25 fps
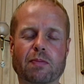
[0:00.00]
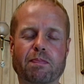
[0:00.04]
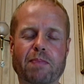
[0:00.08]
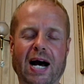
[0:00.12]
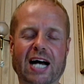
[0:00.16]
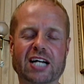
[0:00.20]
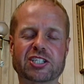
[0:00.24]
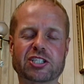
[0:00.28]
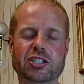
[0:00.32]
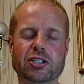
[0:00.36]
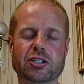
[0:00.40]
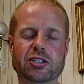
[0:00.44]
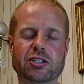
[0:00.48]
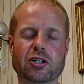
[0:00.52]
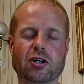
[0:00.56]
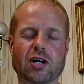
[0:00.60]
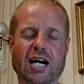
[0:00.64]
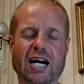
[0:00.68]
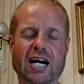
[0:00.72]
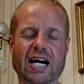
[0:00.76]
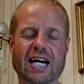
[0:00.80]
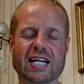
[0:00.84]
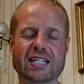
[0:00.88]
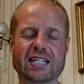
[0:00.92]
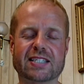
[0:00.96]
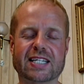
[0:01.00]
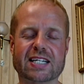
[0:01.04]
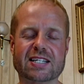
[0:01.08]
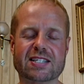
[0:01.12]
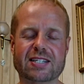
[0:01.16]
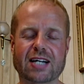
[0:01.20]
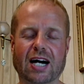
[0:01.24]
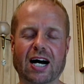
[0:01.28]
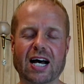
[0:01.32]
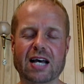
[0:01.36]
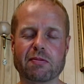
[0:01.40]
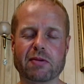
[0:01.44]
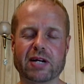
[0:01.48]
your passion, your highest
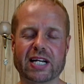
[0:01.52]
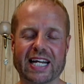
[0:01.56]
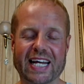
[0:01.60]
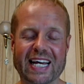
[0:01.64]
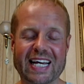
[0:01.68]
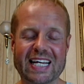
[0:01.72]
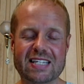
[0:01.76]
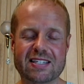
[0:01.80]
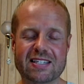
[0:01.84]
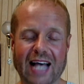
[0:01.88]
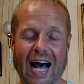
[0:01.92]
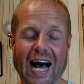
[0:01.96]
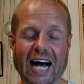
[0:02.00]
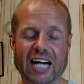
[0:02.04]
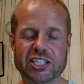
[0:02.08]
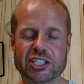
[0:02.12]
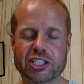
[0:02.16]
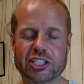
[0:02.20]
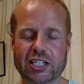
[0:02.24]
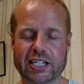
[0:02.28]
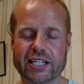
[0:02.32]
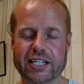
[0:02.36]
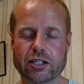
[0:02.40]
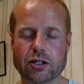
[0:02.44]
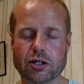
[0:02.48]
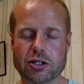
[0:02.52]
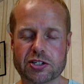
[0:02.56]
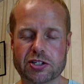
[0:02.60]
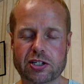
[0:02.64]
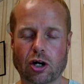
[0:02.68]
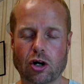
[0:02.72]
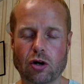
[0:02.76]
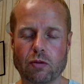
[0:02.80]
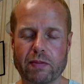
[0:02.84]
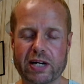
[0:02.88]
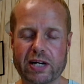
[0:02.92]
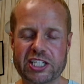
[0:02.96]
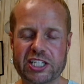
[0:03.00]
excitement is actually your
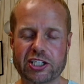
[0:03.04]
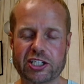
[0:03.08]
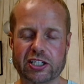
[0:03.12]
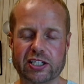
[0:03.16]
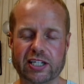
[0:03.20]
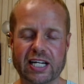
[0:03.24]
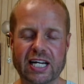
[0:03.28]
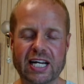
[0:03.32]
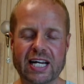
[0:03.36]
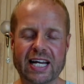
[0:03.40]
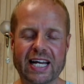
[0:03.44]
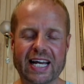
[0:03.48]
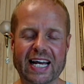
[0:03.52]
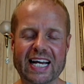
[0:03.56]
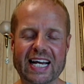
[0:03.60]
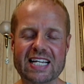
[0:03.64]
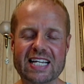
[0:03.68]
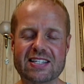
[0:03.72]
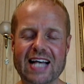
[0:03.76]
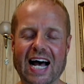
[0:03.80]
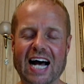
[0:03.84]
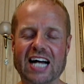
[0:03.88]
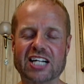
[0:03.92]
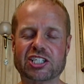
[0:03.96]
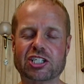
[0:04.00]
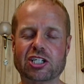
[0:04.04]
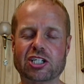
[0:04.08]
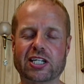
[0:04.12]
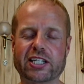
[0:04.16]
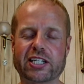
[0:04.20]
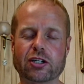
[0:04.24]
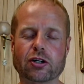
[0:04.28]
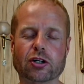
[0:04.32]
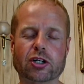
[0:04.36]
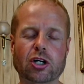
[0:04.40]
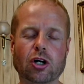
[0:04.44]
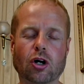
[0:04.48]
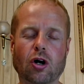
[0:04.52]
soul mission, is actually
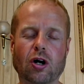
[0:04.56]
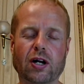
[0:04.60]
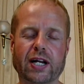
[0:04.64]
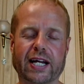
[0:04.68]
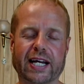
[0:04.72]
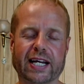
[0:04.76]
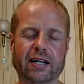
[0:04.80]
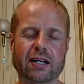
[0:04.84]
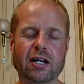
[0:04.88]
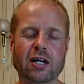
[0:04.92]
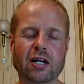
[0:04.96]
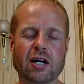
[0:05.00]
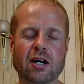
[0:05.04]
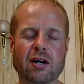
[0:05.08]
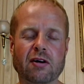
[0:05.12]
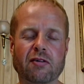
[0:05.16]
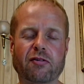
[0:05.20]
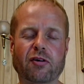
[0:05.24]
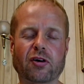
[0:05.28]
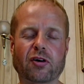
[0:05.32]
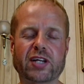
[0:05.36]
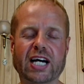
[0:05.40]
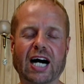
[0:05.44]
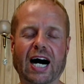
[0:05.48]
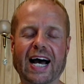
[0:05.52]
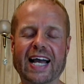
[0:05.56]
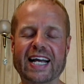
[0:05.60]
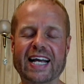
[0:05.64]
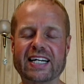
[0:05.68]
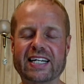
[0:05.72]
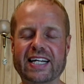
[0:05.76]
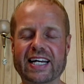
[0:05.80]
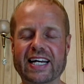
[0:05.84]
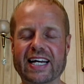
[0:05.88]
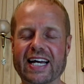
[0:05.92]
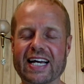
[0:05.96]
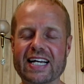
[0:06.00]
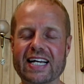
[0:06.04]
your calling. For the
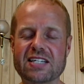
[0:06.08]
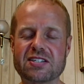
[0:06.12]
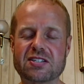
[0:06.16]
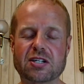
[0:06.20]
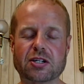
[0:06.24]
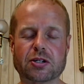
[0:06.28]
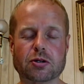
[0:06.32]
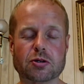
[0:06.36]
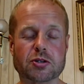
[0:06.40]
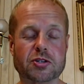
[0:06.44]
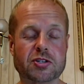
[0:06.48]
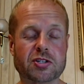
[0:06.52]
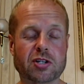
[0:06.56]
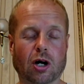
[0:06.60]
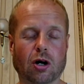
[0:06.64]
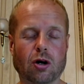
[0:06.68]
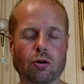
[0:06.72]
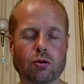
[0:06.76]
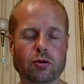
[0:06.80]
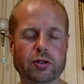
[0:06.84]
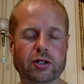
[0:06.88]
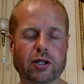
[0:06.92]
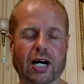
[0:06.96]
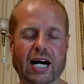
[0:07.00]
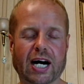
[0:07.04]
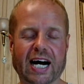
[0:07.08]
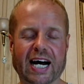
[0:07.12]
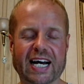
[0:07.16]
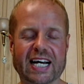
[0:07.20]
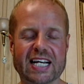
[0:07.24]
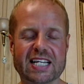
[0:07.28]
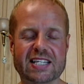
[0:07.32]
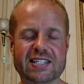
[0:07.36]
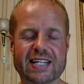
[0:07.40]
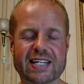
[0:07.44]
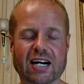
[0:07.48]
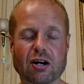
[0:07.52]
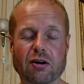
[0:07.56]
idea is that your soul, your
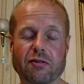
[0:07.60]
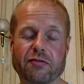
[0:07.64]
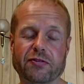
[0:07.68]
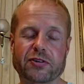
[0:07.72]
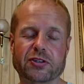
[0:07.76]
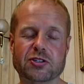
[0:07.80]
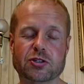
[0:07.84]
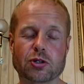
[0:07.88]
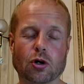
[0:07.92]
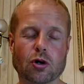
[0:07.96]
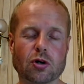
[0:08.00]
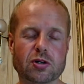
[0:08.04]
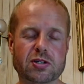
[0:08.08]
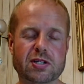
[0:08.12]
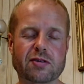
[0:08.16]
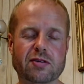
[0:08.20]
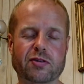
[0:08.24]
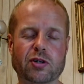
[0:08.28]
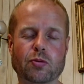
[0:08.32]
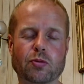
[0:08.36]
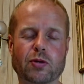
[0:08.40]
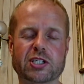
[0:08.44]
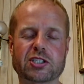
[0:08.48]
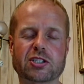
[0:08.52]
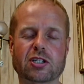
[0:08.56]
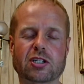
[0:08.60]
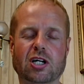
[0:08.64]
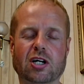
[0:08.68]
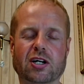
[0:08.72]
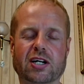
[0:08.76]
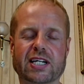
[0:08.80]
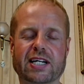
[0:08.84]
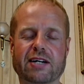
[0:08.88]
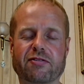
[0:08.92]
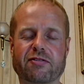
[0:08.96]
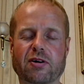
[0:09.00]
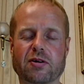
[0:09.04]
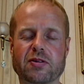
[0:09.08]
higher self, source, if you wish to
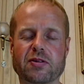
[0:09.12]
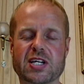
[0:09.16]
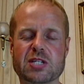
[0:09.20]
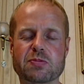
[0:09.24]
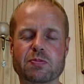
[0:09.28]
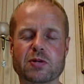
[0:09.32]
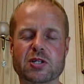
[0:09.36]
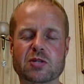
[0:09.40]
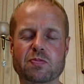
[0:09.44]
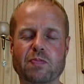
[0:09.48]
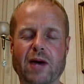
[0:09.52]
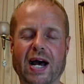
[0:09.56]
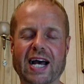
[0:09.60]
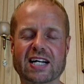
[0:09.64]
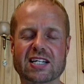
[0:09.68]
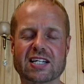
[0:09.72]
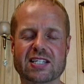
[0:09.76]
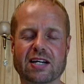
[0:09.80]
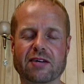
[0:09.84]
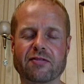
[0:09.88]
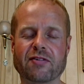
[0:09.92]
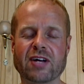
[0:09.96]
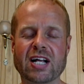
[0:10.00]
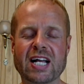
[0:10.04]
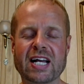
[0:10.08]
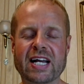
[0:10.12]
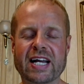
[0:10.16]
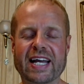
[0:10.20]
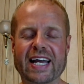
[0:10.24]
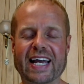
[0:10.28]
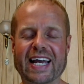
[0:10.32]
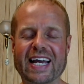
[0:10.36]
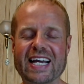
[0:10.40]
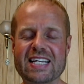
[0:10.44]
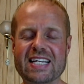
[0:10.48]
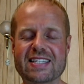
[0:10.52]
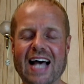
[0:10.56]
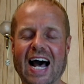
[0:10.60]
look at it from this perspective,
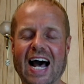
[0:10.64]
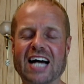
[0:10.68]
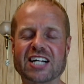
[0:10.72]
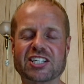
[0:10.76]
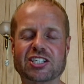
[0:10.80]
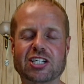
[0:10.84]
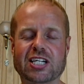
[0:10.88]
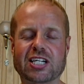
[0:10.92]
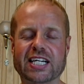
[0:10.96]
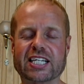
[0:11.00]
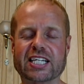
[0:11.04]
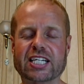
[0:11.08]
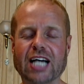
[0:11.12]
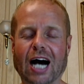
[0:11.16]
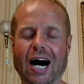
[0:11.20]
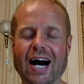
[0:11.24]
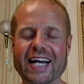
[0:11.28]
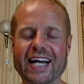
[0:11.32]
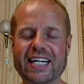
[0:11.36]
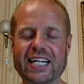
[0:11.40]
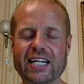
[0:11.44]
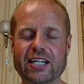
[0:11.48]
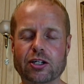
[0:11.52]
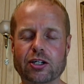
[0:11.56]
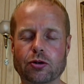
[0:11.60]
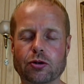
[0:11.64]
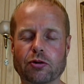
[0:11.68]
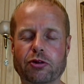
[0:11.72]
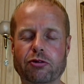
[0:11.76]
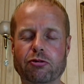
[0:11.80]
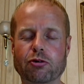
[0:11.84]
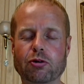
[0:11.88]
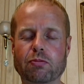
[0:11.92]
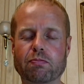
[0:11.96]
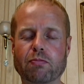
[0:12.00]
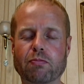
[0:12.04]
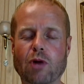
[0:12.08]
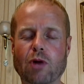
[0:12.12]
is actually guiding you
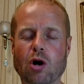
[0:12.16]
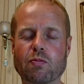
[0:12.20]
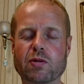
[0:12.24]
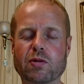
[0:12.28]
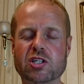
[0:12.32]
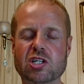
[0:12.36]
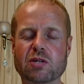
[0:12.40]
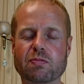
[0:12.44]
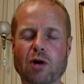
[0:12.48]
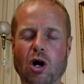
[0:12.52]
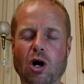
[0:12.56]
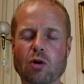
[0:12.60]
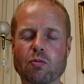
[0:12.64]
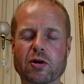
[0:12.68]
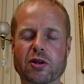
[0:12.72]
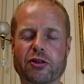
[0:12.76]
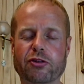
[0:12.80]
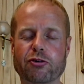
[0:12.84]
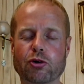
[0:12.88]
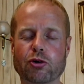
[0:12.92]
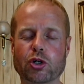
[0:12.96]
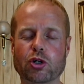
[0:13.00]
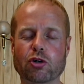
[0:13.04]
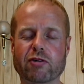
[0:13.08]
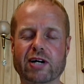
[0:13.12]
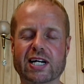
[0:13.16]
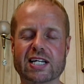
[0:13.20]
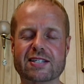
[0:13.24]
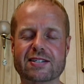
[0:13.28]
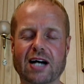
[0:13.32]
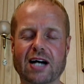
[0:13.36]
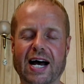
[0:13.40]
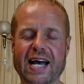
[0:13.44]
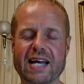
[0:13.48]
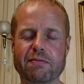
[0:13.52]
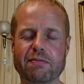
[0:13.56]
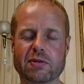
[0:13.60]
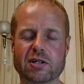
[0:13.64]
through moment to moment through your
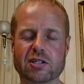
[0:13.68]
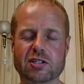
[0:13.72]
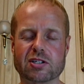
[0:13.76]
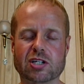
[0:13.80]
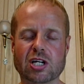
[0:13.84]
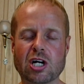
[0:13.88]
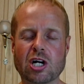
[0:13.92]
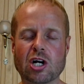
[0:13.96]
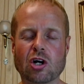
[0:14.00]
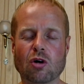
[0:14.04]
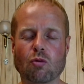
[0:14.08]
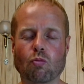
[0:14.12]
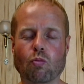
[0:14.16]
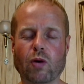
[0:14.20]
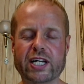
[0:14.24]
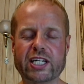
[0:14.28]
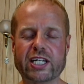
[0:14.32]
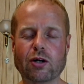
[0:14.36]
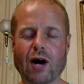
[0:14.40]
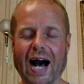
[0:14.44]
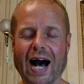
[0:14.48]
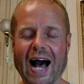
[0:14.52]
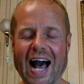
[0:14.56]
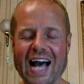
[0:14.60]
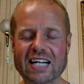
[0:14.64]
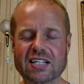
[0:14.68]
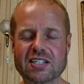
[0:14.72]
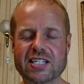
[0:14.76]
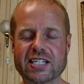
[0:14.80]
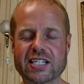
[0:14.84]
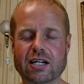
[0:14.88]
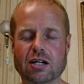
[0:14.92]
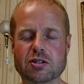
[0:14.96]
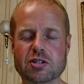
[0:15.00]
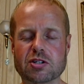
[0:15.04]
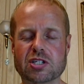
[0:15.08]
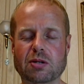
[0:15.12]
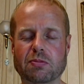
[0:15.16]
excitement. When you are
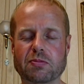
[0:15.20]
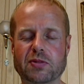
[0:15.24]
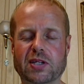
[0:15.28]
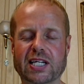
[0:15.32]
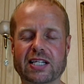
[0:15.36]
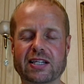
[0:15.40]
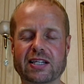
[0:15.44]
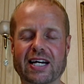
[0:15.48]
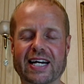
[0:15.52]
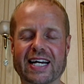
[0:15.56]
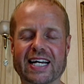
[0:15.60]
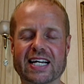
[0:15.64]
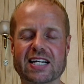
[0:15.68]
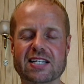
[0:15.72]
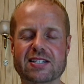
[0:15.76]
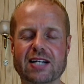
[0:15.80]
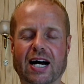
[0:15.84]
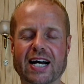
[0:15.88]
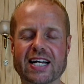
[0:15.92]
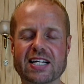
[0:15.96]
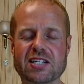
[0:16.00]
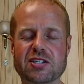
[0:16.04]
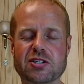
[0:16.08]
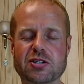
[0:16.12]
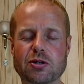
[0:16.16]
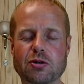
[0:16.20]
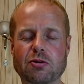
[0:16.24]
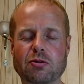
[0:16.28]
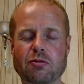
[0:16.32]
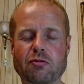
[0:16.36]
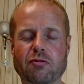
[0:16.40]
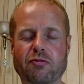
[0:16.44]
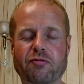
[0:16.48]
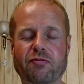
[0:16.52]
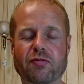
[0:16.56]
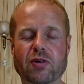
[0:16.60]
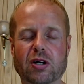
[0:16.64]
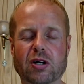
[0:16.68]
acting on something that excites
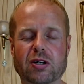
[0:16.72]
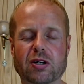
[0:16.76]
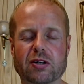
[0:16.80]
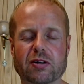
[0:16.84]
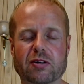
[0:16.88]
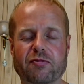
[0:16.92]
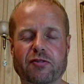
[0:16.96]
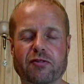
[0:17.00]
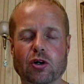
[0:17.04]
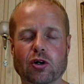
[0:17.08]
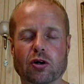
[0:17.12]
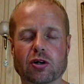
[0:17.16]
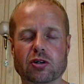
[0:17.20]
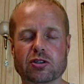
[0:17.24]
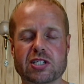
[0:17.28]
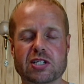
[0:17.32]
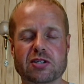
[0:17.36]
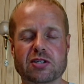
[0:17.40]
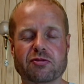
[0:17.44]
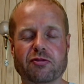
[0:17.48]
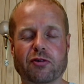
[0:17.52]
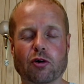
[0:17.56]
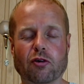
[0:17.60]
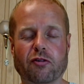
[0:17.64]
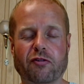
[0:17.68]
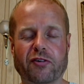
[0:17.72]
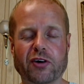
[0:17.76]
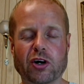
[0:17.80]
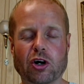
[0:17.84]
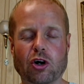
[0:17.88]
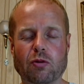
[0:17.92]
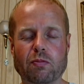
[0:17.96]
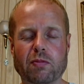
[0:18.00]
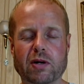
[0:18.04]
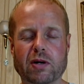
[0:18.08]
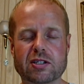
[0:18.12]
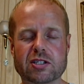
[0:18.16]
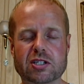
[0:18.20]
you, causes
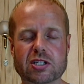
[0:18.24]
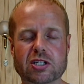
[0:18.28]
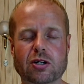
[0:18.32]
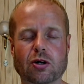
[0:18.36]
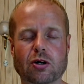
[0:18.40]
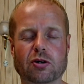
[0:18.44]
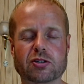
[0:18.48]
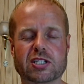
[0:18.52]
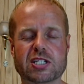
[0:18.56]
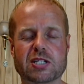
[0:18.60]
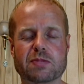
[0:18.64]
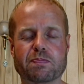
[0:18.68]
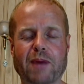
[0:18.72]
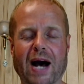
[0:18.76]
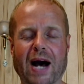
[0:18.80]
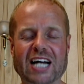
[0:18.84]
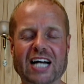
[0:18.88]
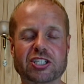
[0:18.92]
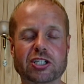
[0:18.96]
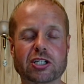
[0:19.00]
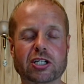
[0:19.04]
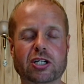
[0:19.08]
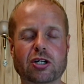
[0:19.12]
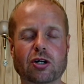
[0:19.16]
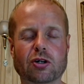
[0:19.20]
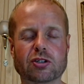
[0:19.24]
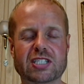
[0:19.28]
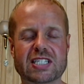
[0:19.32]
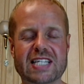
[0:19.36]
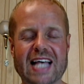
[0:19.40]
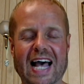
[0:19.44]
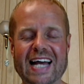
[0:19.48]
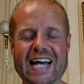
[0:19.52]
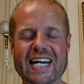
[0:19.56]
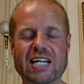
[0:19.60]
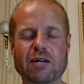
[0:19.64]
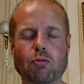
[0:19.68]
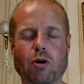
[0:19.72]
fulfillment, causes passion,
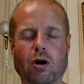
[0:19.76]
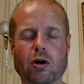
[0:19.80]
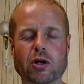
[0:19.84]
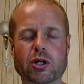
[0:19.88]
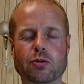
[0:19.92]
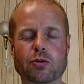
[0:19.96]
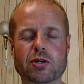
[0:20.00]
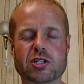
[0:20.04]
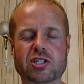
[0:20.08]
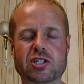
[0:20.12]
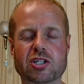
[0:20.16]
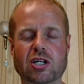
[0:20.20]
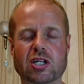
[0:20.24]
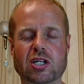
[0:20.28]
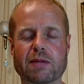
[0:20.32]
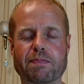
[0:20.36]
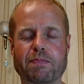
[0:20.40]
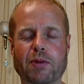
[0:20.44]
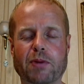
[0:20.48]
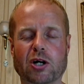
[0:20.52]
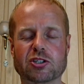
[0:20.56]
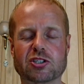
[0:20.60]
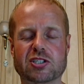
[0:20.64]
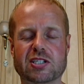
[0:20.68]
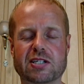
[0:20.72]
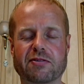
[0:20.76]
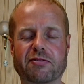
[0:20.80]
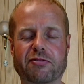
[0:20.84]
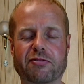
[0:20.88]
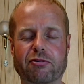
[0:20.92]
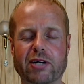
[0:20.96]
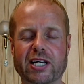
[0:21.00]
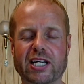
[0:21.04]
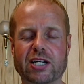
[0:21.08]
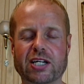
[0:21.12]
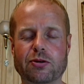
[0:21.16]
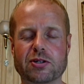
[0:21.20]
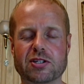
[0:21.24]
causes any what you would term the positive
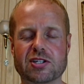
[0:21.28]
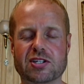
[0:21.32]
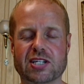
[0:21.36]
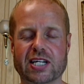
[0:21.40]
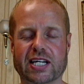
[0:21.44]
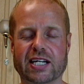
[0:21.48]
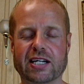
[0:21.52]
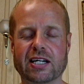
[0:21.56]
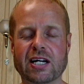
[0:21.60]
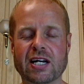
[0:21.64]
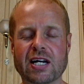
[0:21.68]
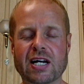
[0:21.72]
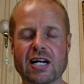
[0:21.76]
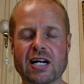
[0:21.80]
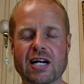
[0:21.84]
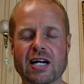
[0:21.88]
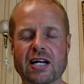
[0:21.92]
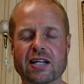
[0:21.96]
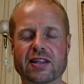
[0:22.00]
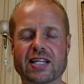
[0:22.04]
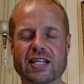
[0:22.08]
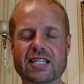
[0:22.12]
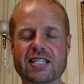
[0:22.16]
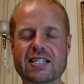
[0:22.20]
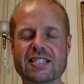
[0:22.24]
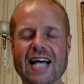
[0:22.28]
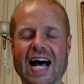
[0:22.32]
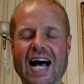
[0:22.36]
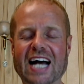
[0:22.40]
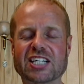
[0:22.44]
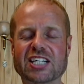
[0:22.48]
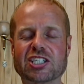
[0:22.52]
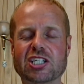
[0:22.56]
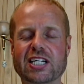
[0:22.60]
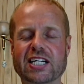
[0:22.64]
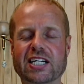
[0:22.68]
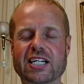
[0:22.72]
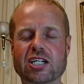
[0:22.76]
frequency, this is
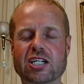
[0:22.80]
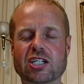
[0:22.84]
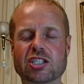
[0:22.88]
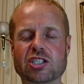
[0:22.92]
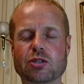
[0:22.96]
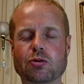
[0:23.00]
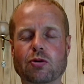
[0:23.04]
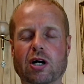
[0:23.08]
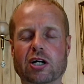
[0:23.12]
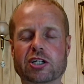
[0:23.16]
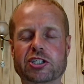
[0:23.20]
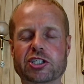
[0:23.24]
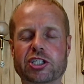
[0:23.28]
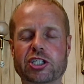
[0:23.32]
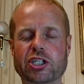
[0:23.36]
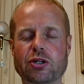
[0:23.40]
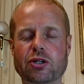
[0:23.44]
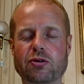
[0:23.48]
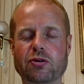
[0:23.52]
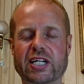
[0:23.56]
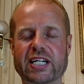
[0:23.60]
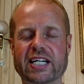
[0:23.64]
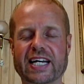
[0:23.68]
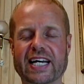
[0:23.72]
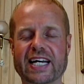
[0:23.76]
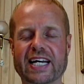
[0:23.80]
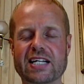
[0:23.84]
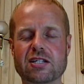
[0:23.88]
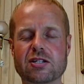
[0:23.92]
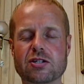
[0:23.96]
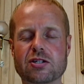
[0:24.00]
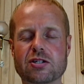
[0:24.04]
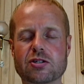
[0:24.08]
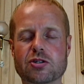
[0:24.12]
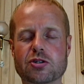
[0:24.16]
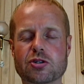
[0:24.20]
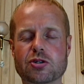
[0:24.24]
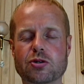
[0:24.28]
actually because you are tuning
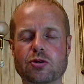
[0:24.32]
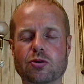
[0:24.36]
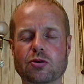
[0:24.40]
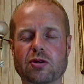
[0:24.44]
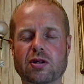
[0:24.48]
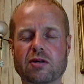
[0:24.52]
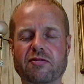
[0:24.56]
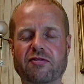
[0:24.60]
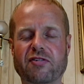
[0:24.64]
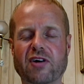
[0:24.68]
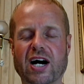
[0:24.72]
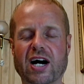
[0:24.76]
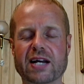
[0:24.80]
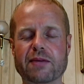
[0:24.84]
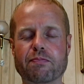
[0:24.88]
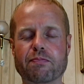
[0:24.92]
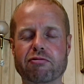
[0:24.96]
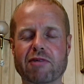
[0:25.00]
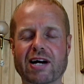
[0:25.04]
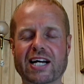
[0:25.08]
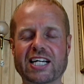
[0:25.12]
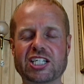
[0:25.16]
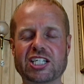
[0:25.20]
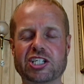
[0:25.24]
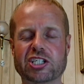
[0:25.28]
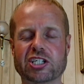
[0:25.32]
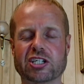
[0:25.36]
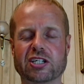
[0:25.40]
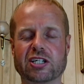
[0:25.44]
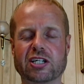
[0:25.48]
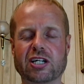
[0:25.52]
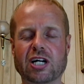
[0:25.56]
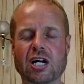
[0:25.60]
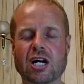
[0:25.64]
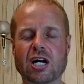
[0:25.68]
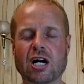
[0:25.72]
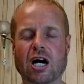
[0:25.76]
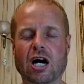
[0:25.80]
into the
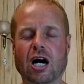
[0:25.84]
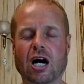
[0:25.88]
vibration